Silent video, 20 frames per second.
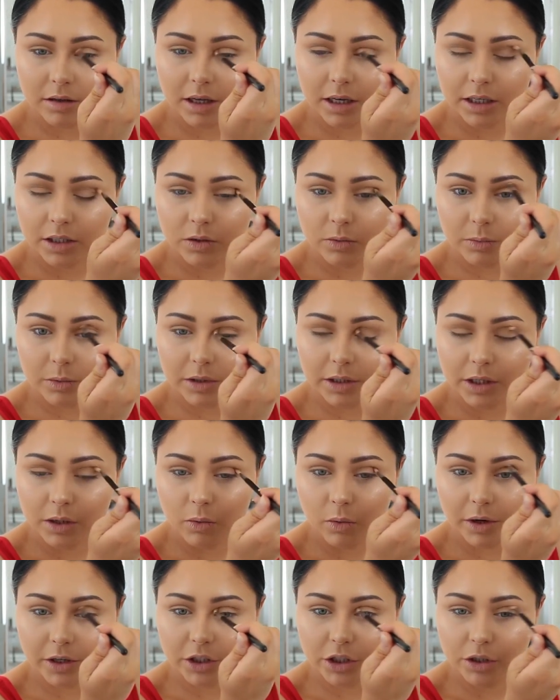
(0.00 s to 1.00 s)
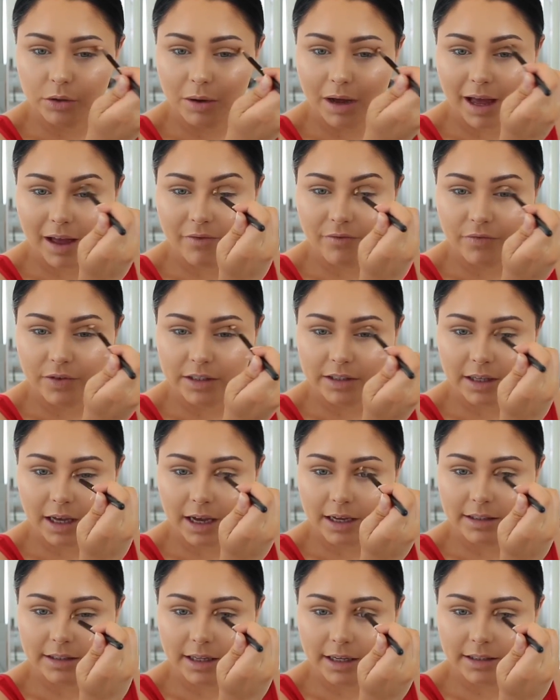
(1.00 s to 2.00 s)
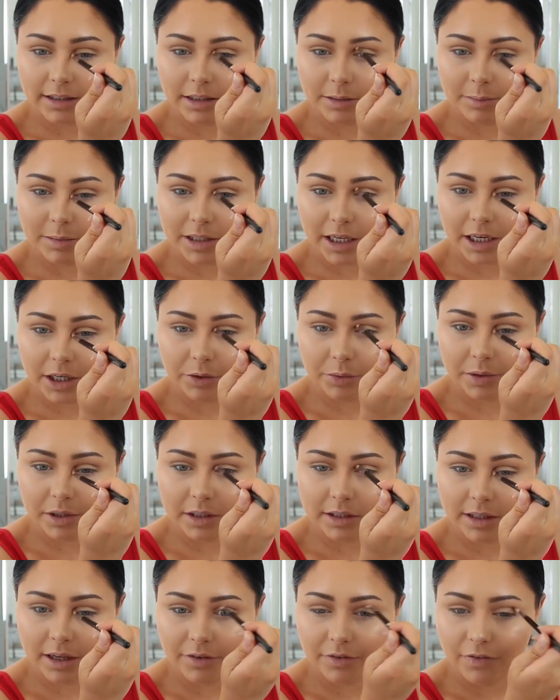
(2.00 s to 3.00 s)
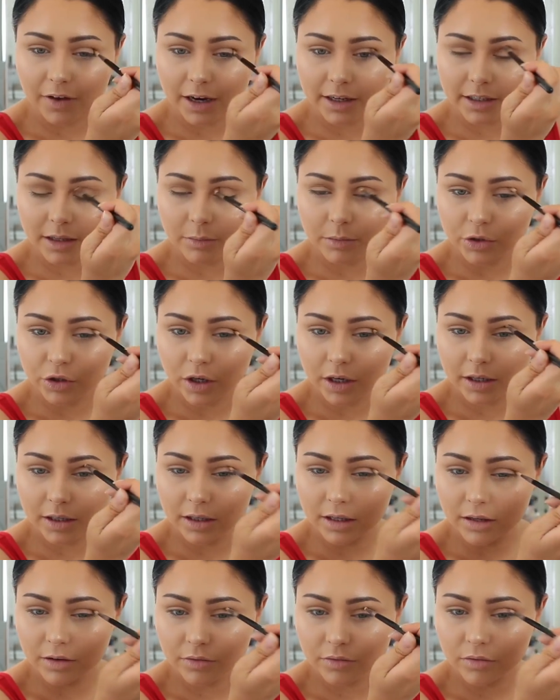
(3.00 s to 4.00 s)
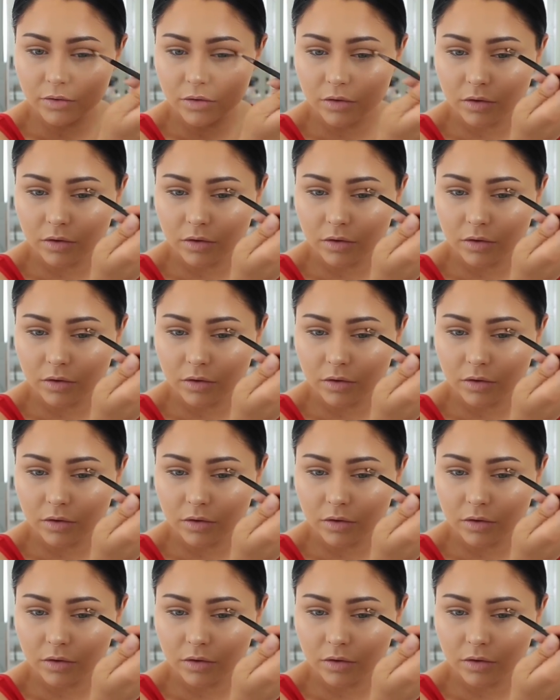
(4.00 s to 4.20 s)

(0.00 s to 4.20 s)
And it's really going to emphasize that deep set crease effect that we're trying to give.